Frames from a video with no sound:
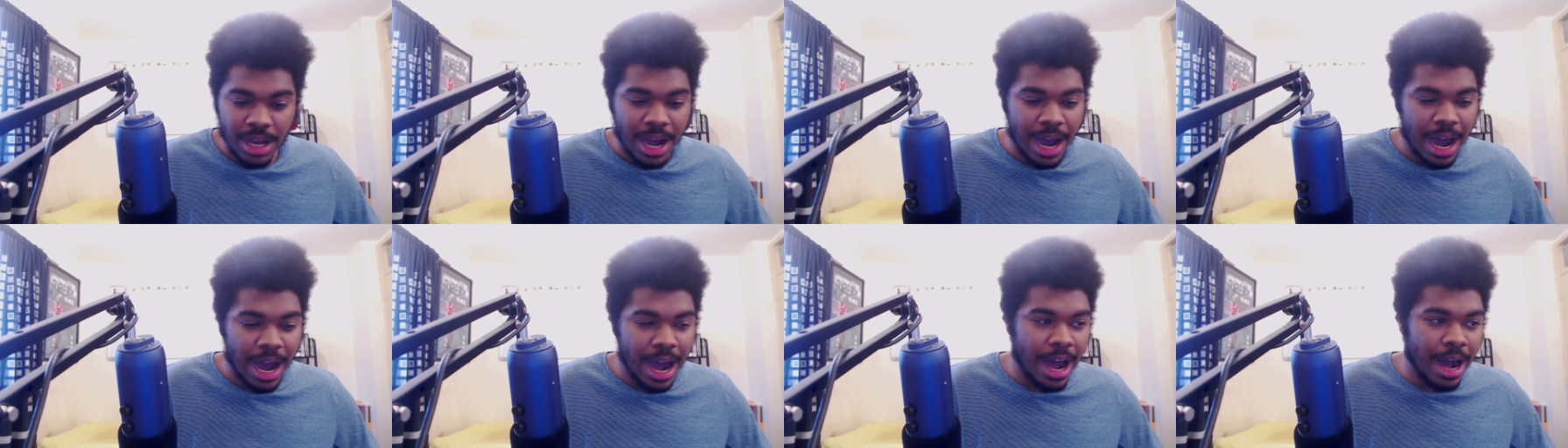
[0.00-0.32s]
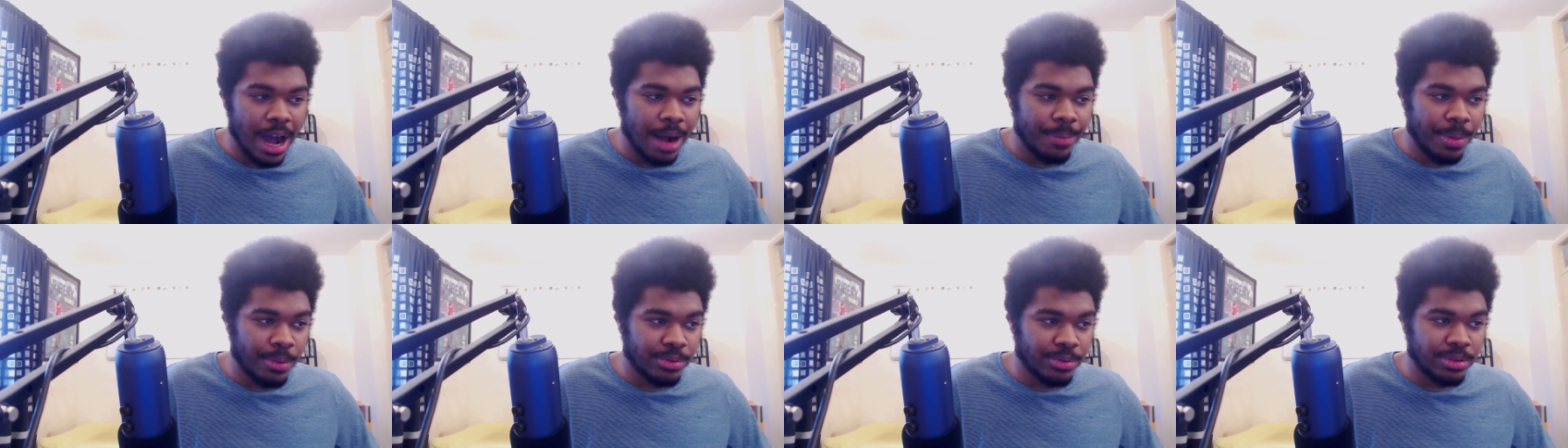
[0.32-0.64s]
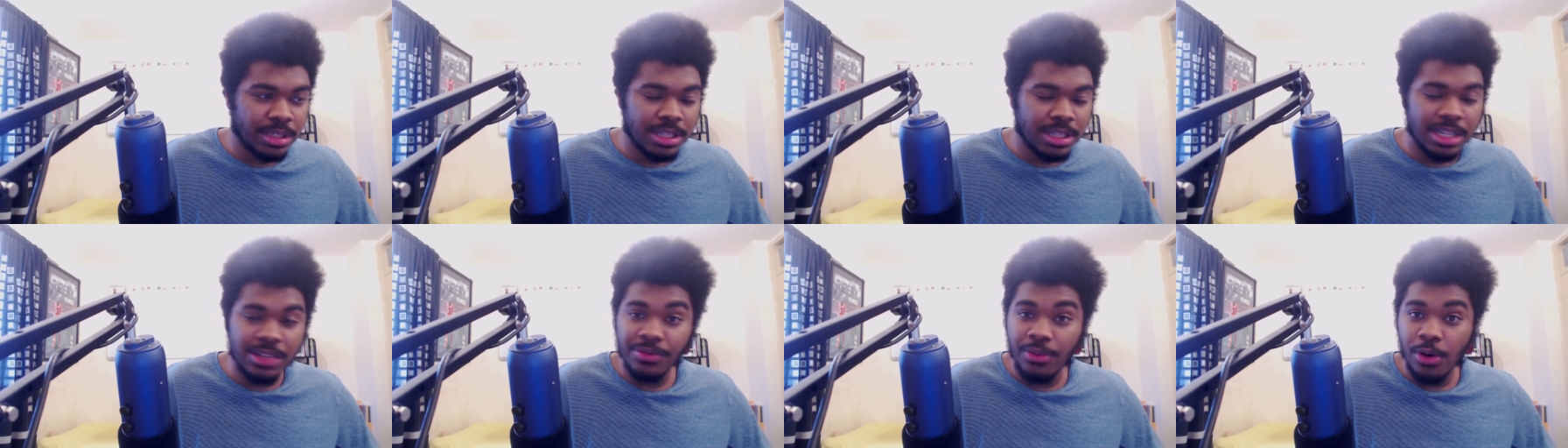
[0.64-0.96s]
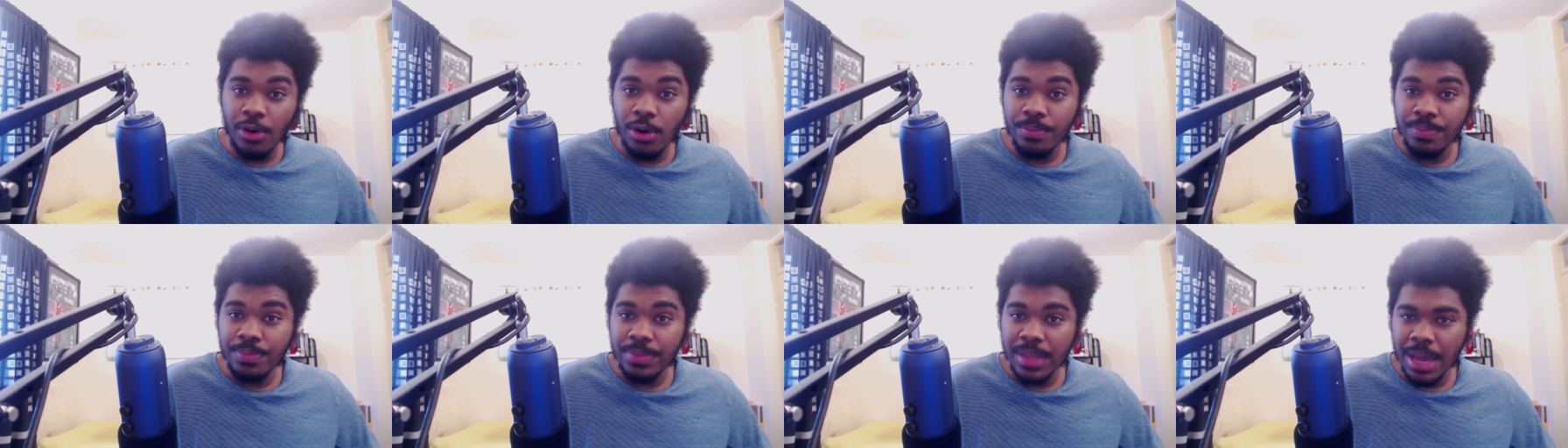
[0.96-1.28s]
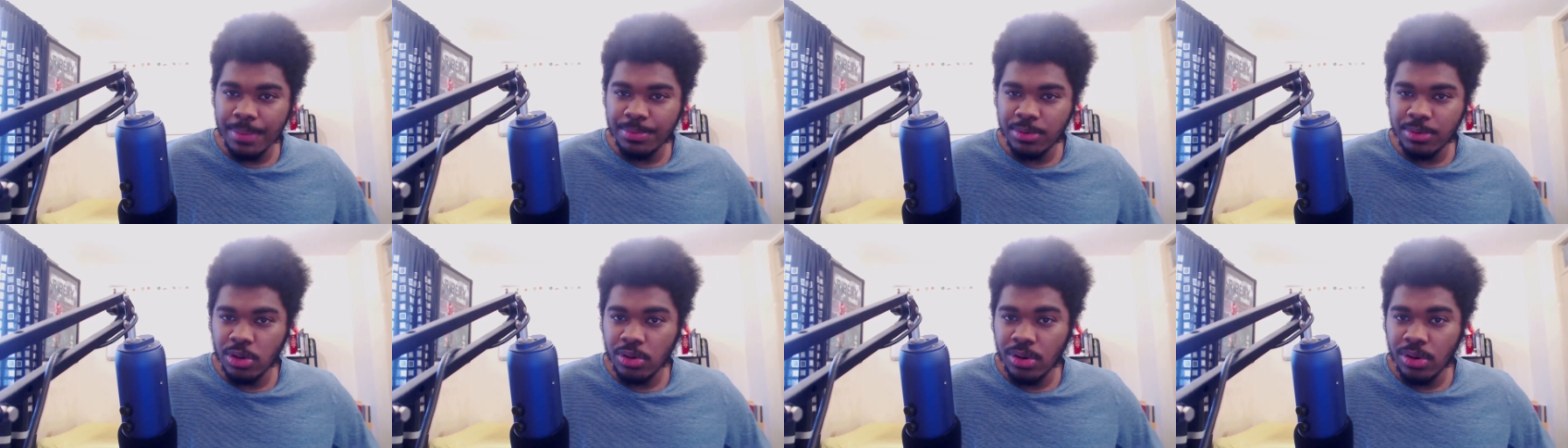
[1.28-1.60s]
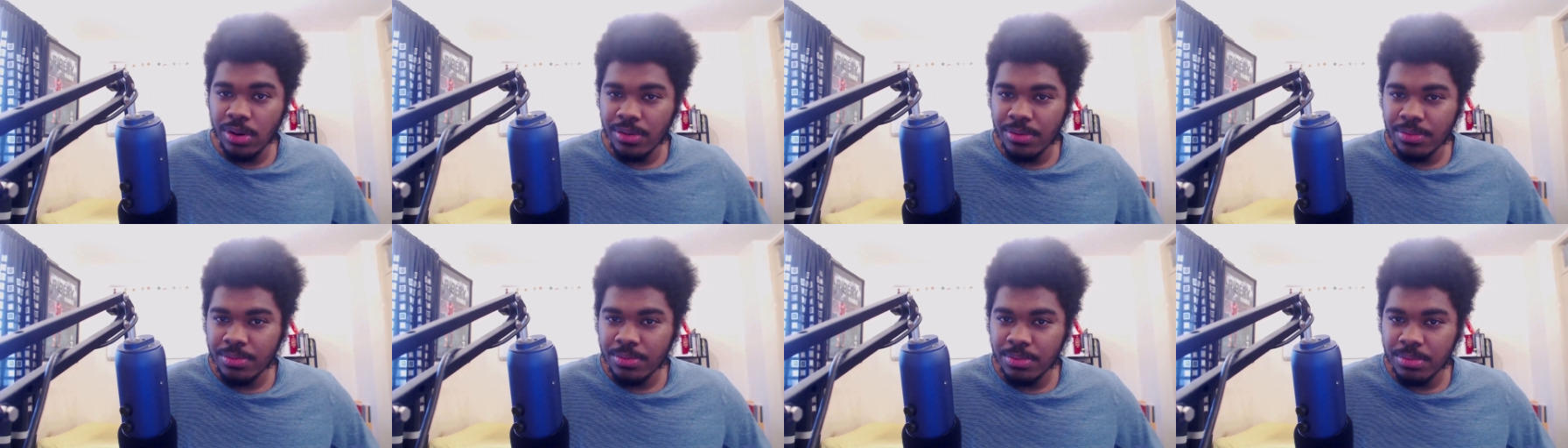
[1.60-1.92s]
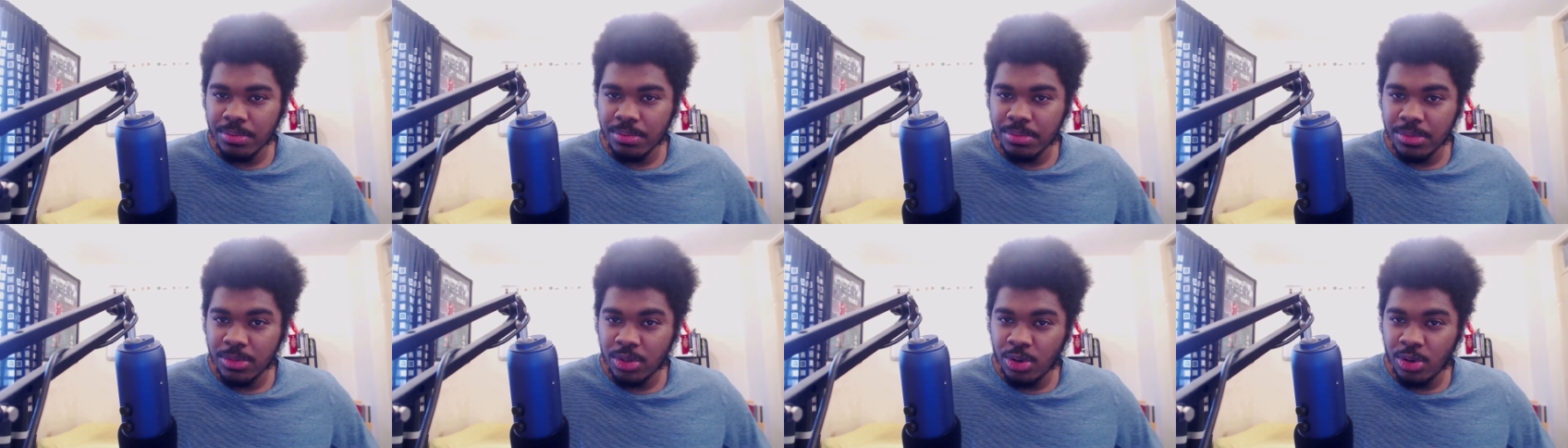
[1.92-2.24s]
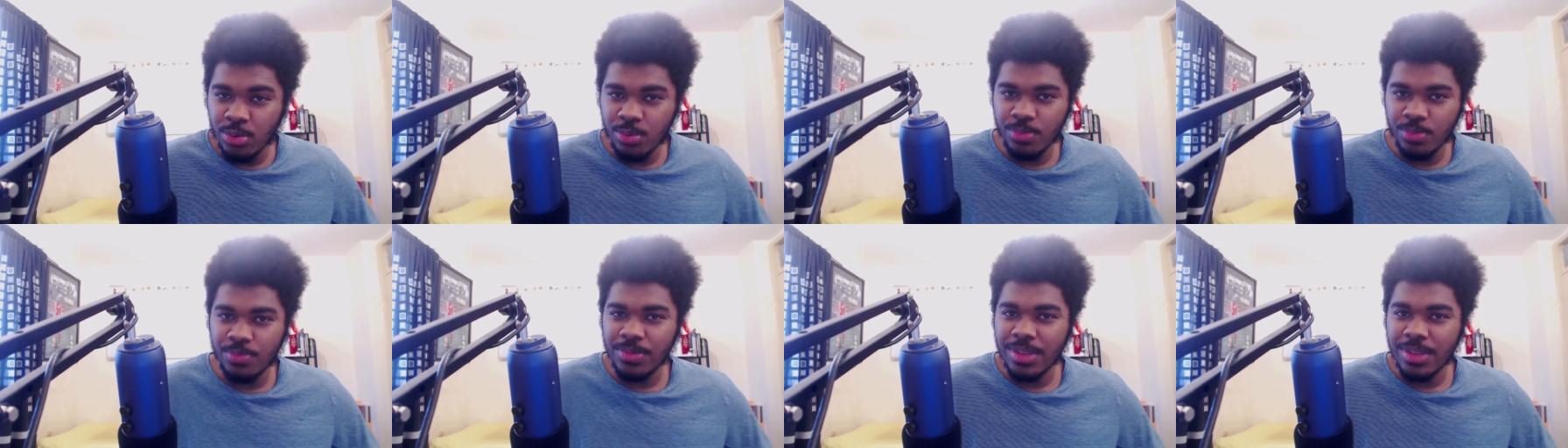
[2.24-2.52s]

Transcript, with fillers: Um, that was season four, episode two.